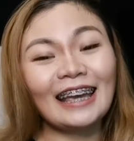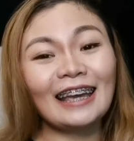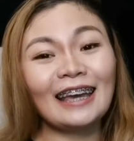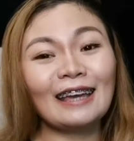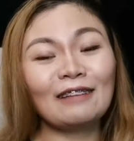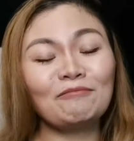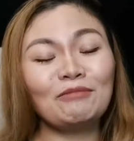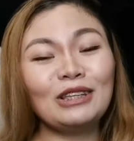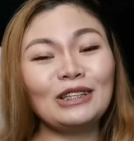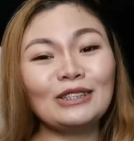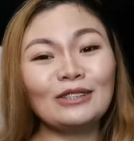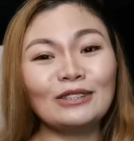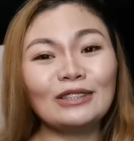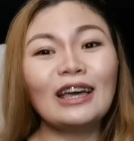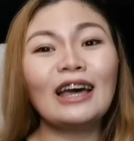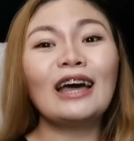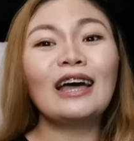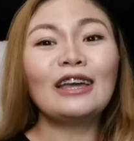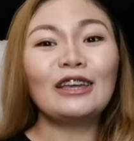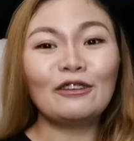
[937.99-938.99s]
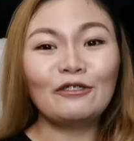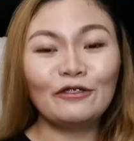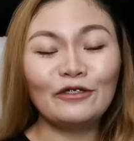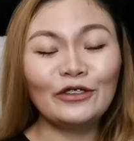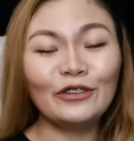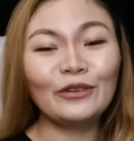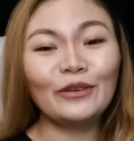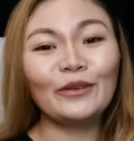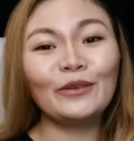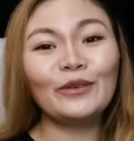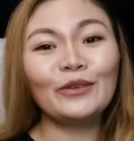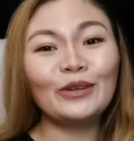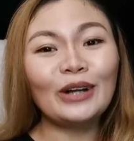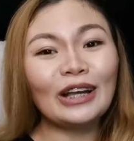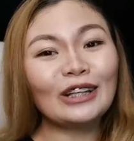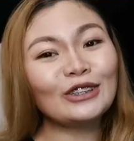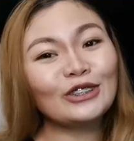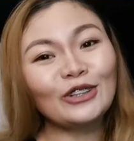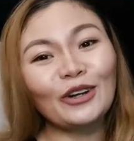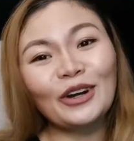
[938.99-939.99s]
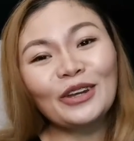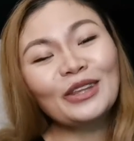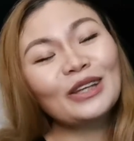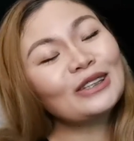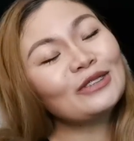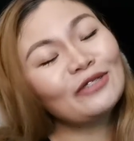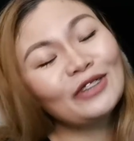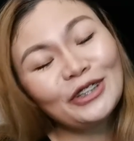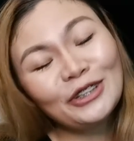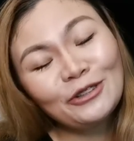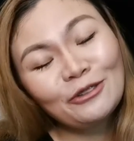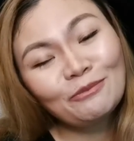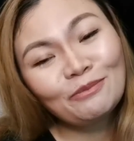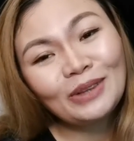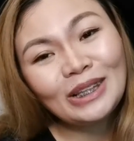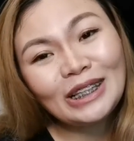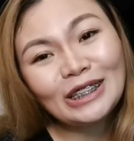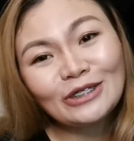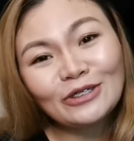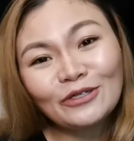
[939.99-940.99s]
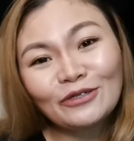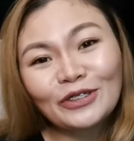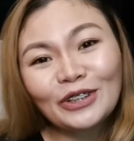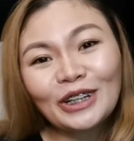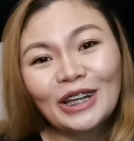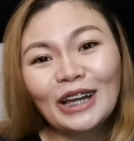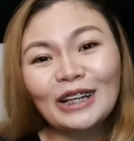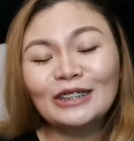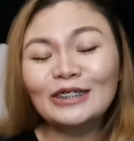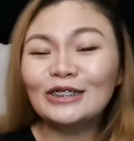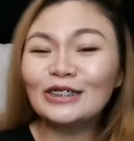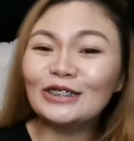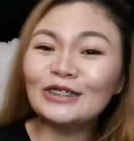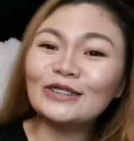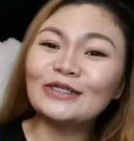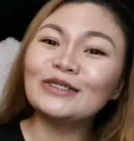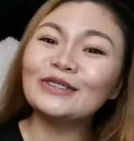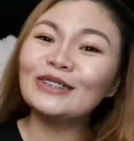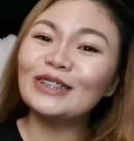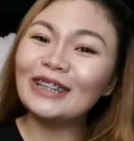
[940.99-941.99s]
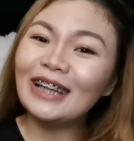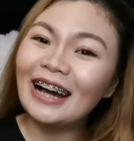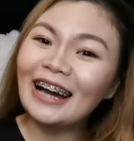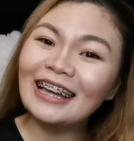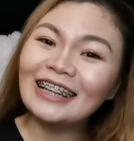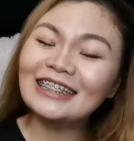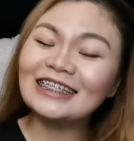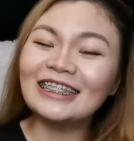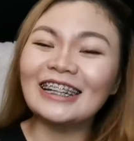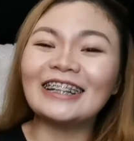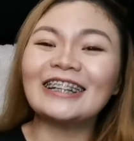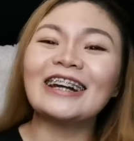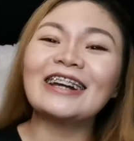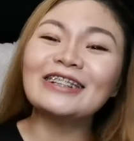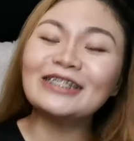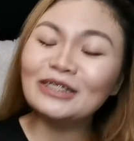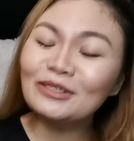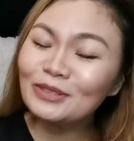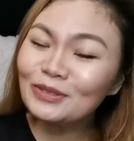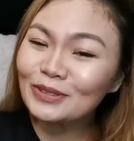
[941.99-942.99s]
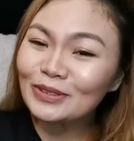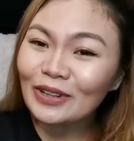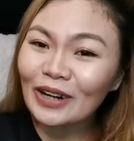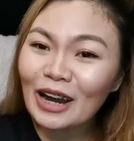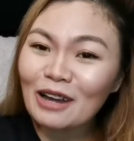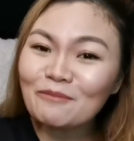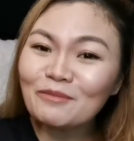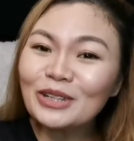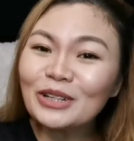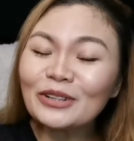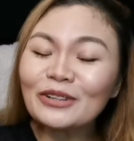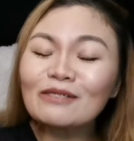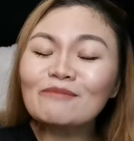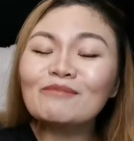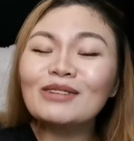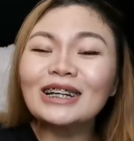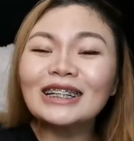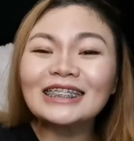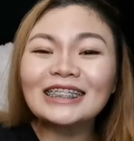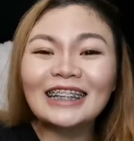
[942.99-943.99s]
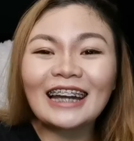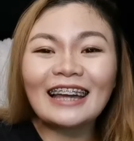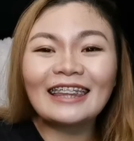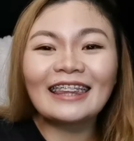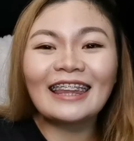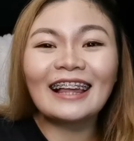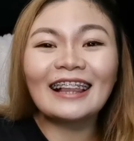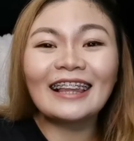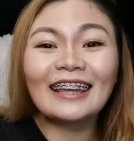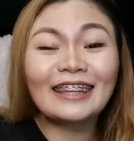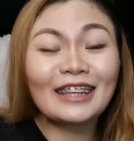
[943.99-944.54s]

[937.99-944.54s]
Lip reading: And please, if you enjoy this video, please don't forget to like, share, and subscribe here in my channel.